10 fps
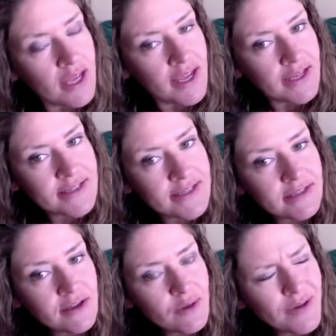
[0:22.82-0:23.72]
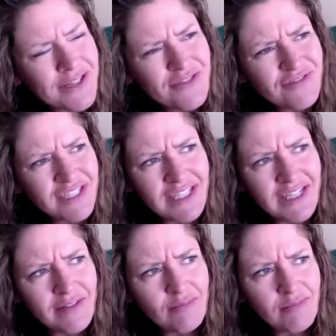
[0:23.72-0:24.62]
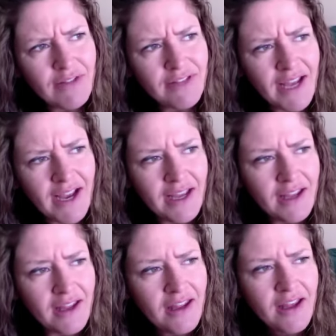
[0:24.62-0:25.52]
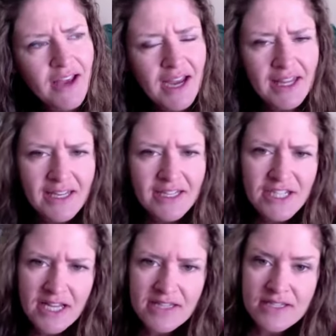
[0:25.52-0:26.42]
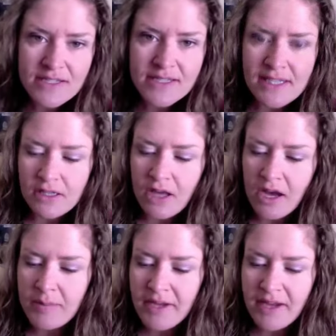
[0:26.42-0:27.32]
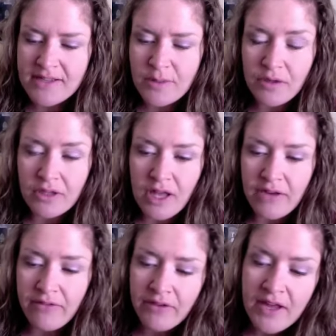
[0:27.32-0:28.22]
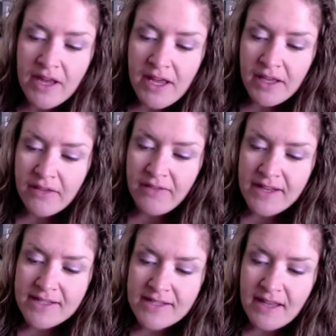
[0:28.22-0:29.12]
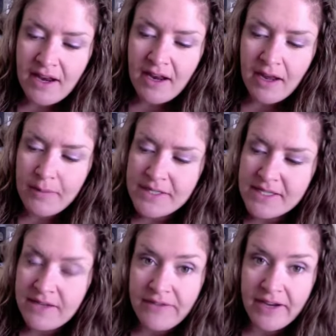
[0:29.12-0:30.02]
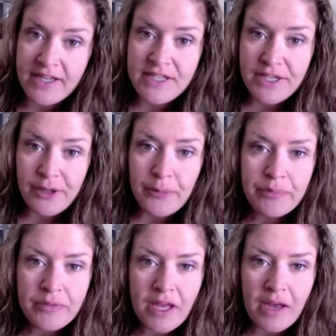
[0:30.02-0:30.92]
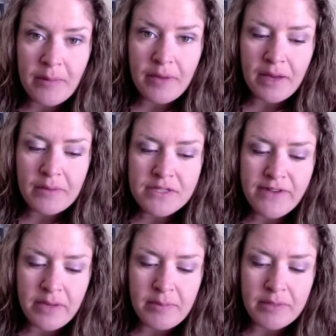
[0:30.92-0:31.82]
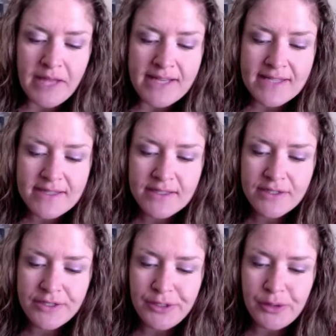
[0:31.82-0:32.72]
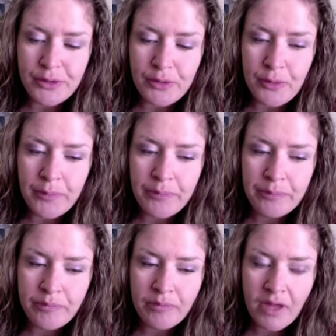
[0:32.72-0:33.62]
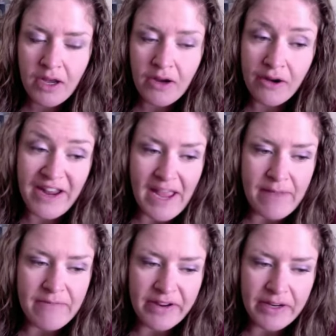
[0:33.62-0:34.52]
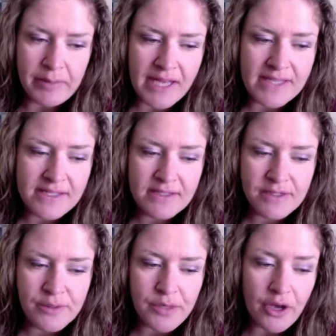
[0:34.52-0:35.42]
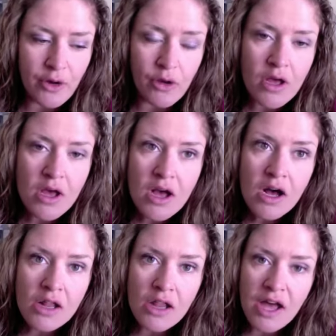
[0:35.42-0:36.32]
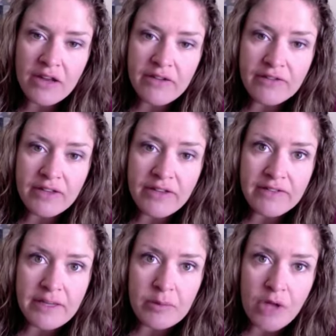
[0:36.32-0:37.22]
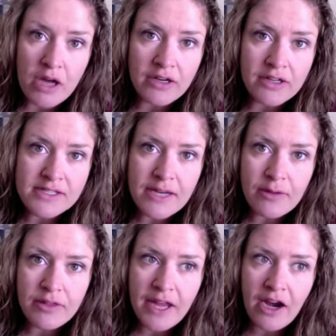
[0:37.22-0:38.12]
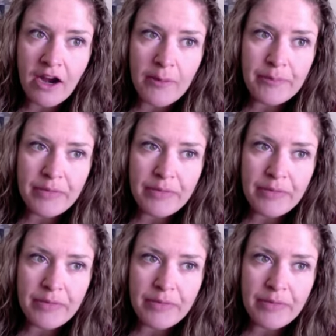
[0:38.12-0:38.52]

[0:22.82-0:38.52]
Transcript: it was really lovely. I didn't get a chance to see a lot because there were a lot of events that I was invited to. I was very blessed to, or I am very blessed to know a lot of lovely bloggers out there.